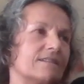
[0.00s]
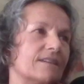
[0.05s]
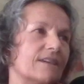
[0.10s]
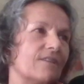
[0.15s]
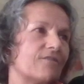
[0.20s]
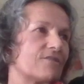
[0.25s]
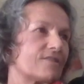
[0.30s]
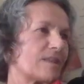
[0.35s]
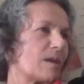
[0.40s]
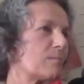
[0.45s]

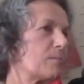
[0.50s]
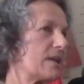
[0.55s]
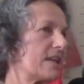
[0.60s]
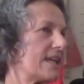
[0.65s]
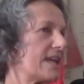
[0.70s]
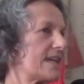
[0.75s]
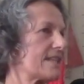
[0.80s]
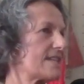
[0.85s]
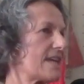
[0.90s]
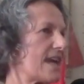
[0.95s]
if
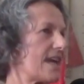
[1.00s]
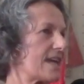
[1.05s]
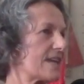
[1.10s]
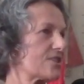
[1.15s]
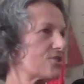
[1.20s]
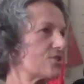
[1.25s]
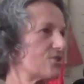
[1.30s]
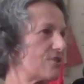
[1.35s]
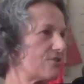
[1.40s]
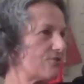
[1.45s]
somebody
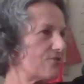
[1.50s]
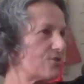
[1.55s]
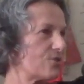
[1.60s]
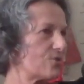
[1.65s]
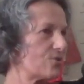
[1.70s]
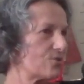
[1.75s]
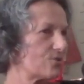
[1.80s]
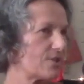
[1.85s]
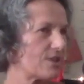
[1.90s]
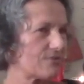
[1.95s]
attacks you, if
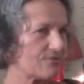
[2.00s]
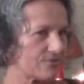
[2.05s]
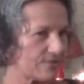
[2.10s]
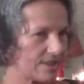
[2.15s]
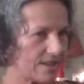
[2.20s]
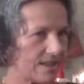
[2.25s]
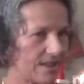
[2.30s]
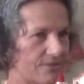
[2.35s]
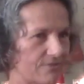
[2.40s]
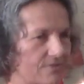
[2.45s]
you if
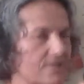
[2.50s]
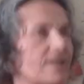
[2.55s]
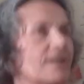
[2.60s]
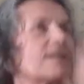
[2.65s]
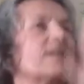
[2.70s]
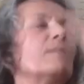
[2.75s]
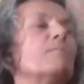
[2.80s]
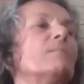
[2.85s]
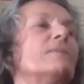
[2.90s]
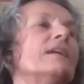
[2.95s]
the if the
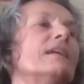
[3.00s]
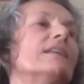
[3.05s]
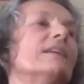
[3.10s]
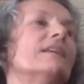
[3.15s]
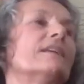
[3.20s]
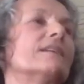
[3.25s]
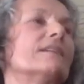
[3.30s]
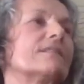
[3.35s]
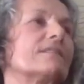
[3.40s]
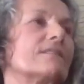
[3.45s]

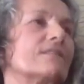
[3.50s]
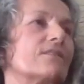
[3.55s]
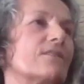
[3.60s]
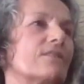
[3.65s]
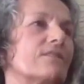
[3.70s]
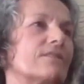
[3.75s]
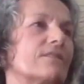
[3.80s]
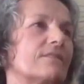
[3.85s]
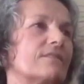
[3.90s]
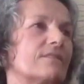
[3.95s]
immediate
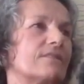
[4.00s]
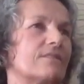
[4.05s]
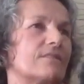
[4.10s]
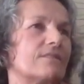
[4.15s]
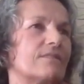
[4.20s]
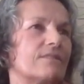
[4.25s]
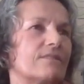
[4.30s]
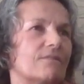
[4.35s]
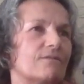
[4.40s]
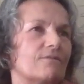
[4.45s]

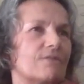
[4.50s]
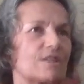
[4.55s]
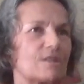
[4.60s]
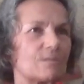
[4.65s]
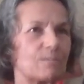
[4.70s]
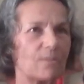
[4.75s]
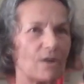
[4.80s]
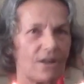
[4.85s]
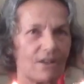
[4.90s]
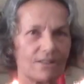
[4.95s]

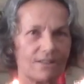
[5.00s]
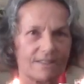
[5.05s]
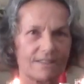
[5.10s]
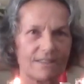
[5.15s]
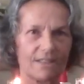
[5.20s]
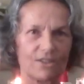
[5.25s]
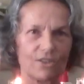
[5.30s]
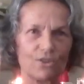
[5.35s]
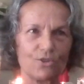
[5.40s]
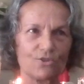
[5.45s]
response
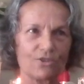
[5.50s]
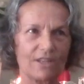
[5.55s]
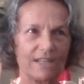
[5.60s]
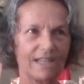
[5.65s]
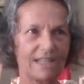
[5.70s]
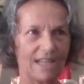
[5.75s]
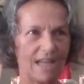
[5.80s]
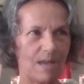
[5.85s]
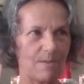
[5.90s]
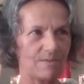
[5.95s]
that
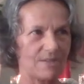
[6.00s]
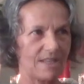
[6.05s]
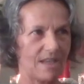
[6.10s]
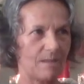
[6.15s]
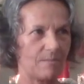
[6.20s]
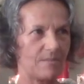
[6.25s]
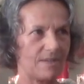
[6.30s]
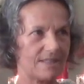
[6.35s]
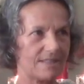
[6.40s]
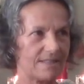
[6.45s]
usually comes
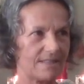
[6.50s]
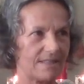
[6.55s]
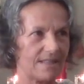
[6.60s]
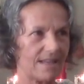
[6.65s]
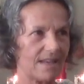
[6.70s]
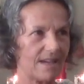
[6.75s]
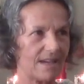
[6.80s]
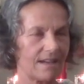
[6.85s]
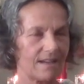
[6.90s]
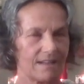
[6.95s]
up isn't
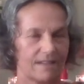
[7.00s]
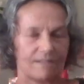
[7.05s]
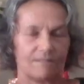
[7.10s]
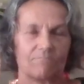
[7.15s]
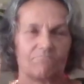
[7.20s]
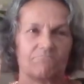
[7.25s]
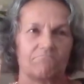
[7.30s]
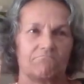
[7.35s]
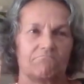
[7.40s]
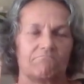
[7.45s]
there,
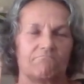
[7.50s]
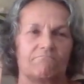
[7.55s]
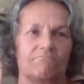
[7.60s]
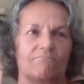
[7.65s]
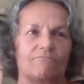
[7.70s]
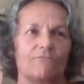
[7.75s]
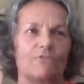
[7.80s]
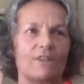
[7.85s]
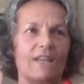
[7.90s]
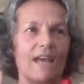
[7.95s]

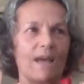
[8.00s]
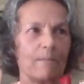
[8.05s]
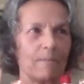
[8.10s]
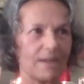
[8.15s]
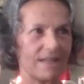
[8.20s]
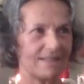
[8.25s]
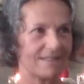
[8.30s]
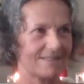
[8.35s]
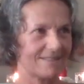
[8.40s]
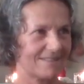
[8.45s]
what
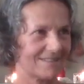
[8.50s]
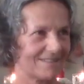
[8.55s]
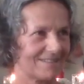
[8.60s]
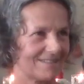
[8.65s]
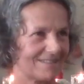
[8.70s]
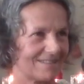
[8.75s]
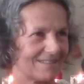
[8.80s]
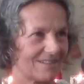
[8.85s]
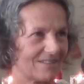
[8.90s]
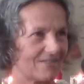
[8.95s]
happens?
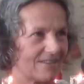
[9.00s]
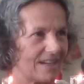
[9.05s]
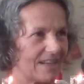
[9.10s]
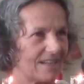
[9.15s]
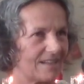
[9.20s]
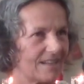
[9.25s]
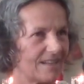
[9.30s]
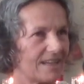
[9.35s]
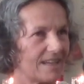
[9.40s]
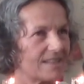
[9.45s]
Right?
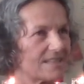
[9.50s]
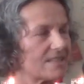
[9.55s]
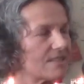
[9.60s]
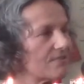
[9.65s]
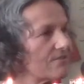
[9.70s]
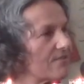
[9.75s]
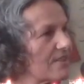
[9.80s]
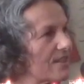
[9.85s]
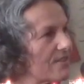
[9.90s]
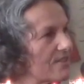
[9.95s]
It's a
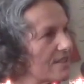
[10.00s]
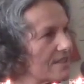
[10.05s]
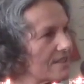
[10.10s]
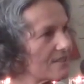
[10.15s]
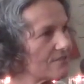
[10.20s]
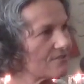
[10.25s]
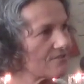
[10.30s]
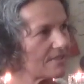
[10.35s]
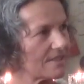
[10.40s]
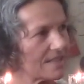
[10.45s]
very
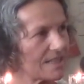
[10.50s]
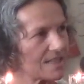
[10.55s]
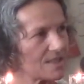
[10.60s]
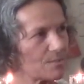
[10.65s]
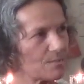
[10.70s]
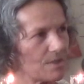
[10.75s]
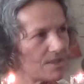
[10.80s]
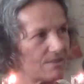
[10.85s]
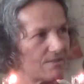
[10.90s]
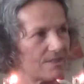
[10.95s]
different
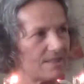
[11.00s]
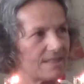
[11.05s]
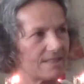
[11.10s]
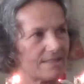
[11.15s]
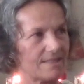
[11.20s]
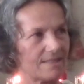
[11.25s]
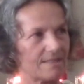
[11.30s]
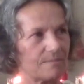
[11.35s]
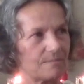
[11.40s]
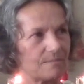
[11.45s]
experience.